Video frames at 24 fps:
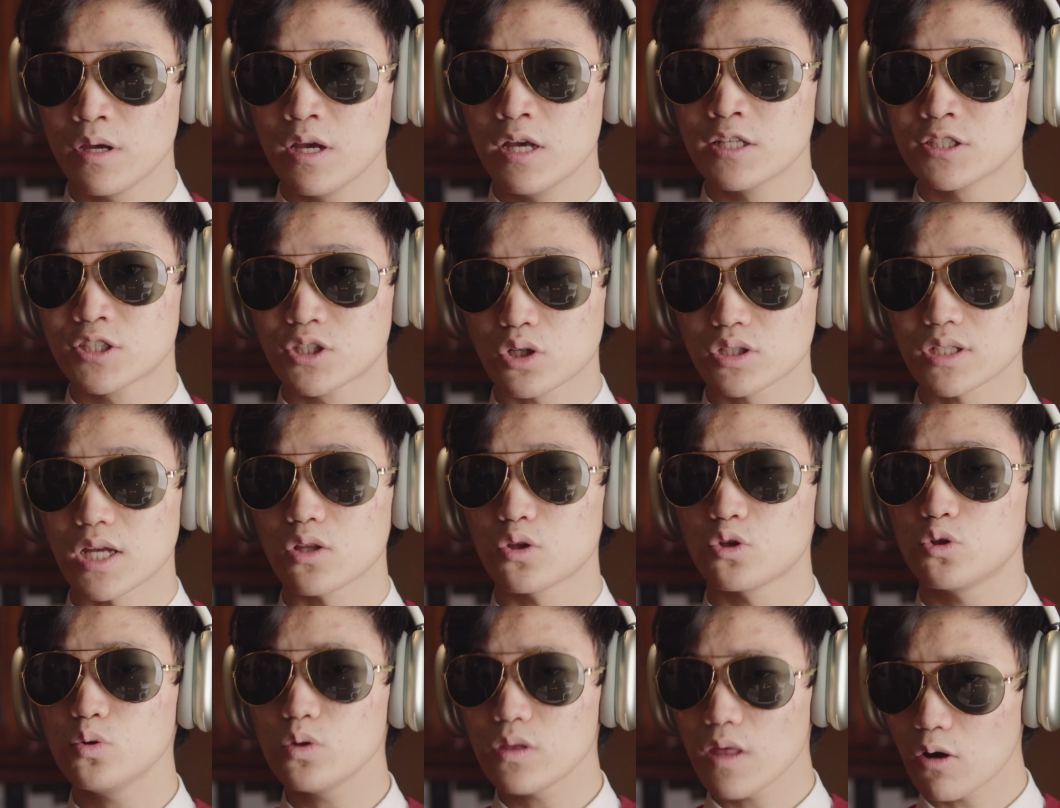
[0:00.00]
starts at
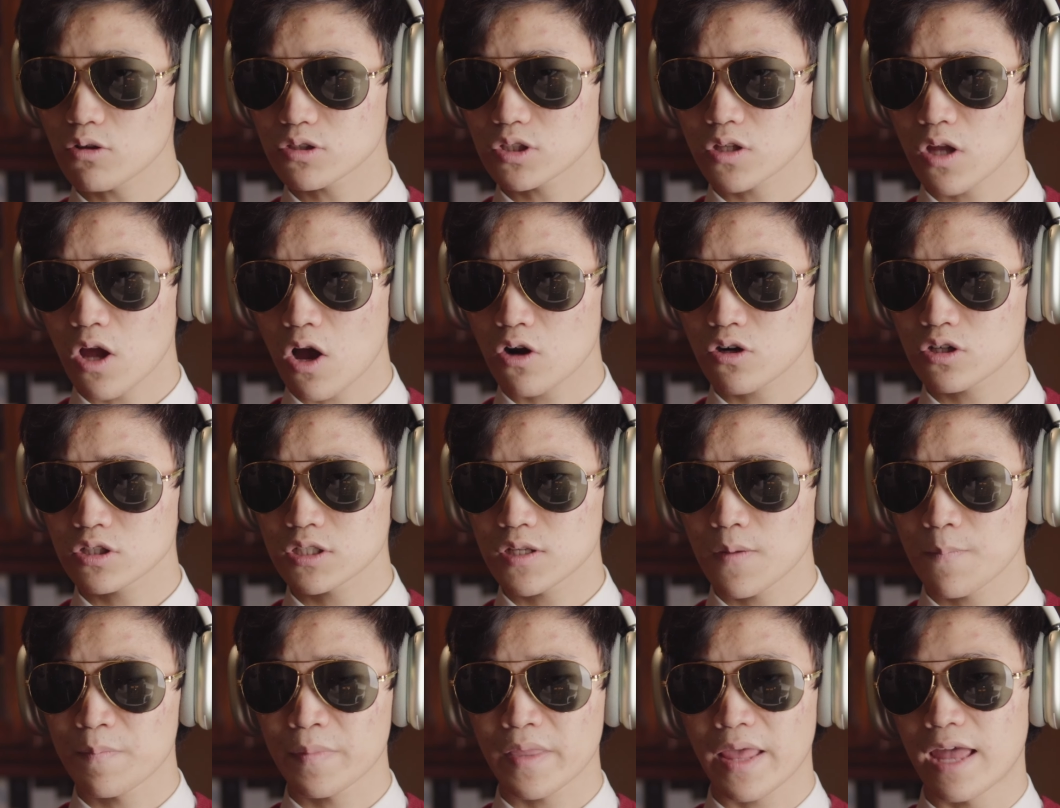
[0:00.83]

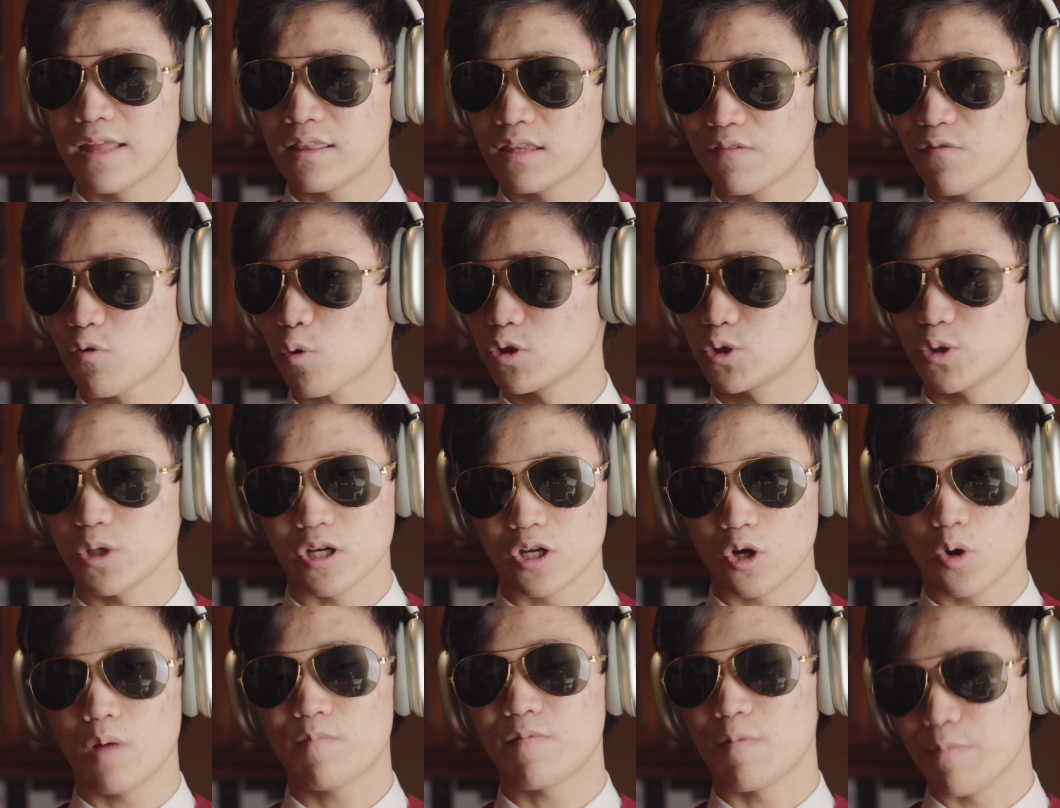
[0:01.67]
$2,000, and of course it can
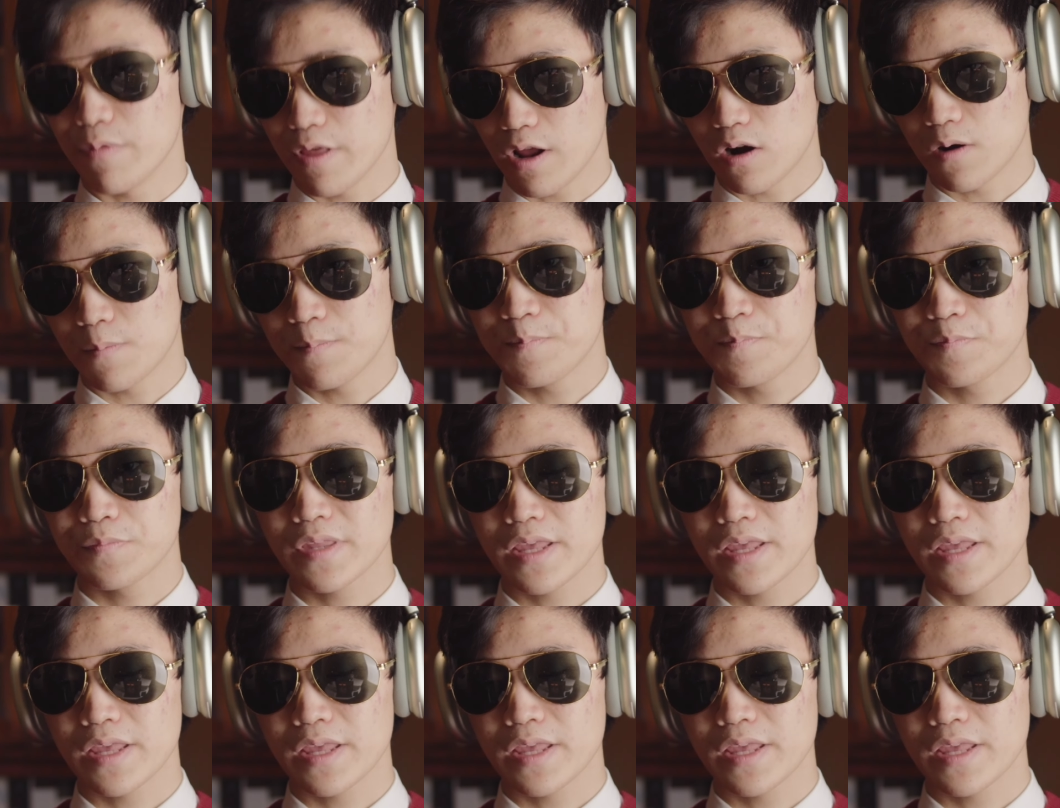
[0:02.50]
go up from there.